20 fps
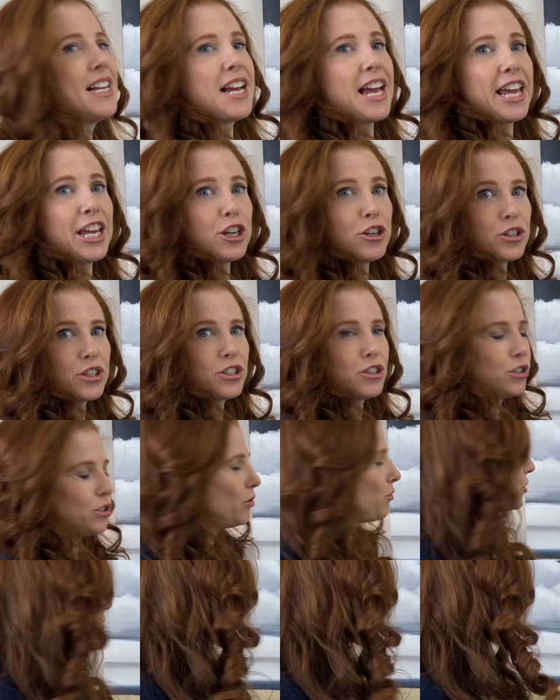a good
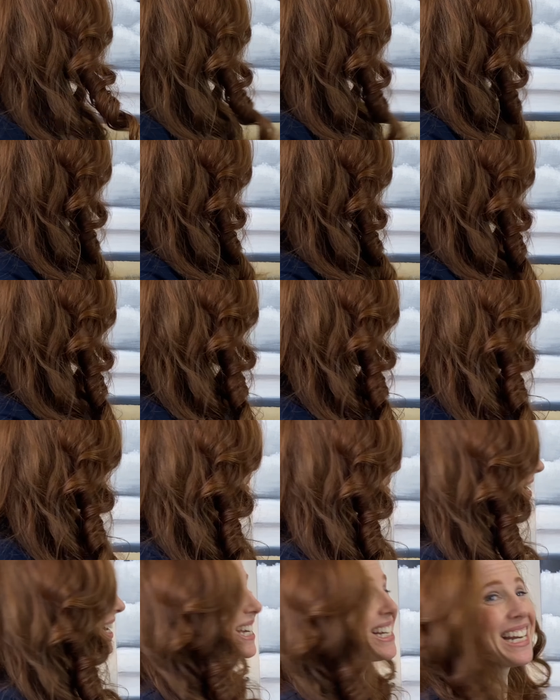neutral because
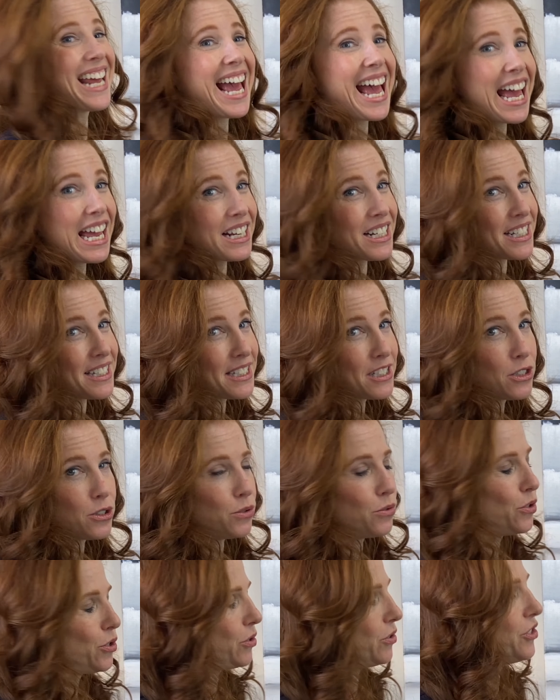peppercorn can act as a
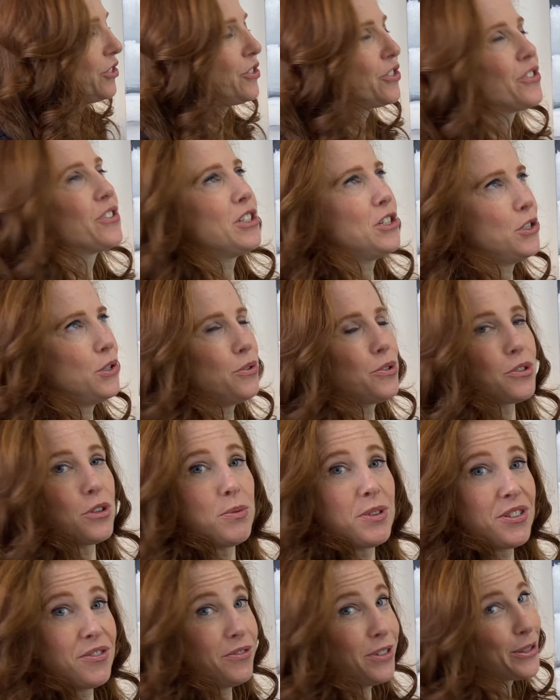neutral. It's just a neutral
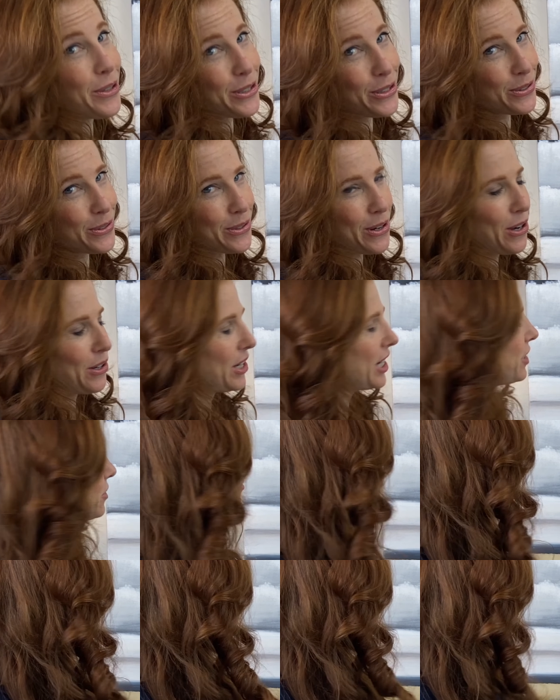with very strong
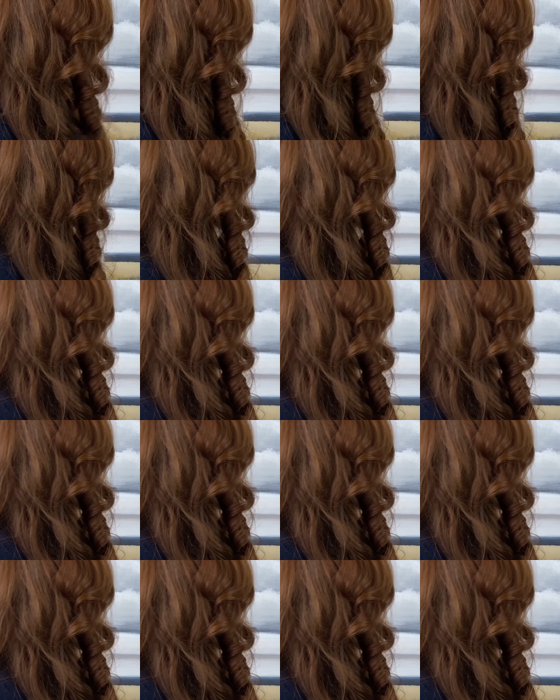undertones.